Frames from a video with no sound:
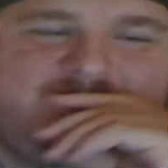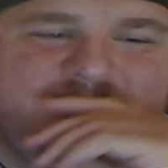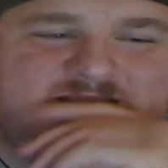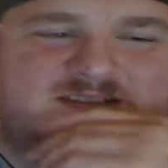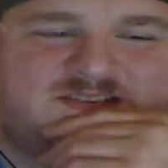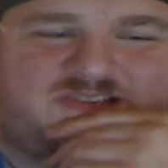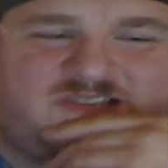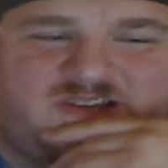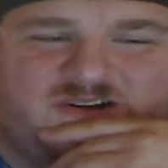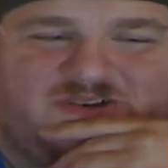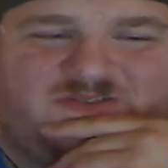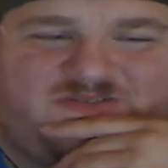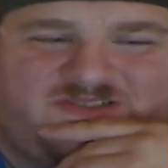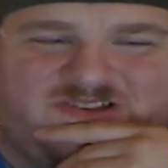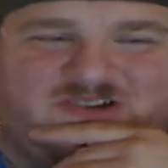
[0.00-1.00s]
So,
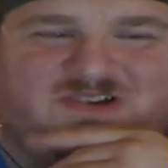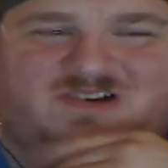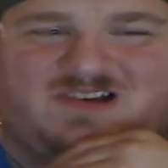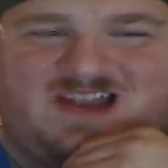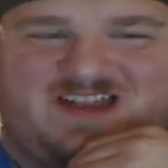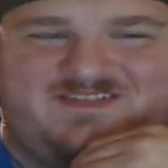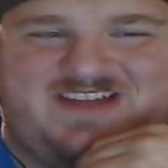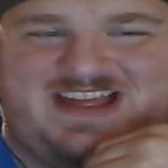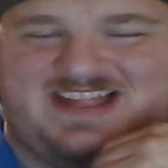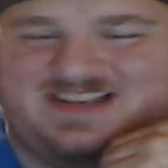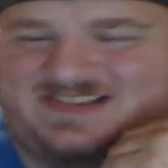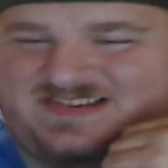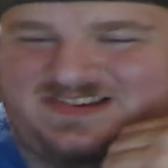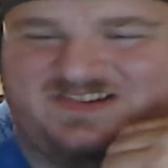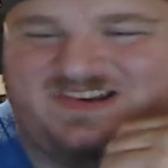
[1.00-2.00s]
so great, man.
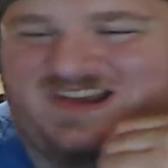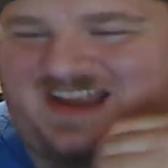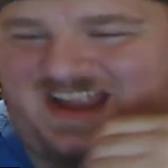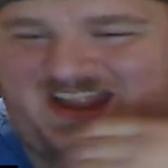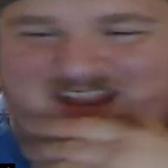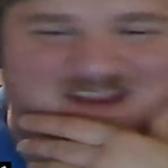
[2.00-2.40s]
So great.